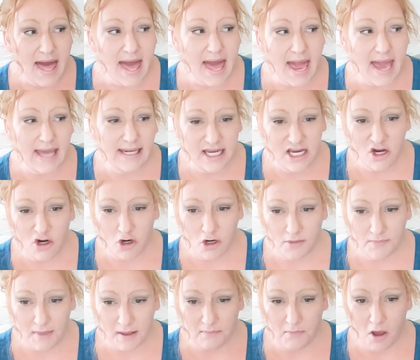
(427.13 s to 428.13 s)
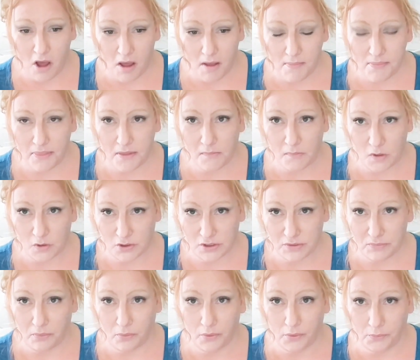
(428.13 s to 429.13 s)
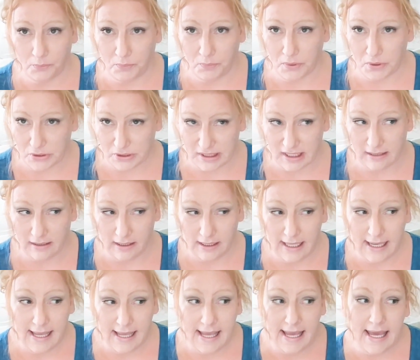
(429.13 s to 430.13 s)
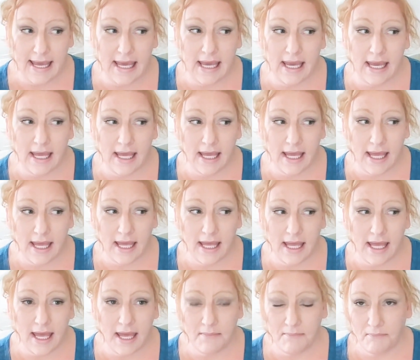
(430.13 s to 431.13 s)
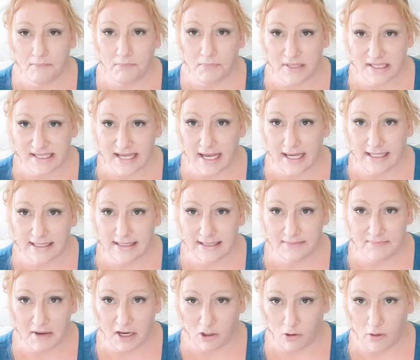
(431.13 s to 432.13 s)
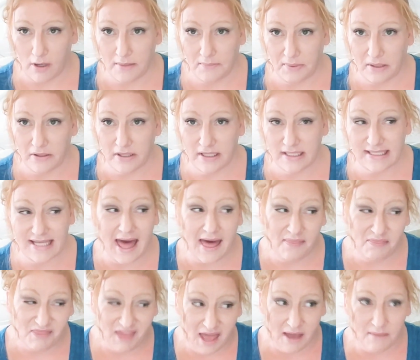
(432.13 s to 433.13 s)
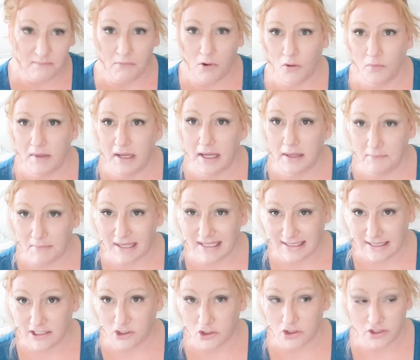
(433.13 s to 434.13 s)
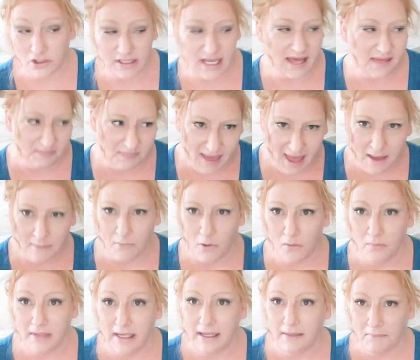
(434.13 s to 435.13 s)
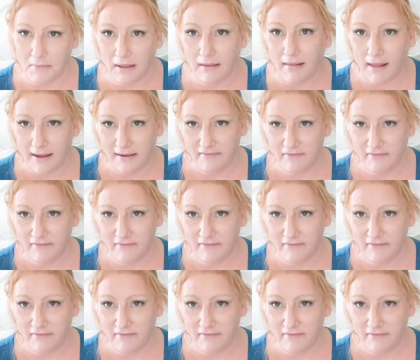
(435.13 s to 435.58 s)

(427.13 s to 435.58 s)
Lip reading: And he hurt my mom, the most important person. And besides my grandparents at that moment and my sisters at that moment in my life.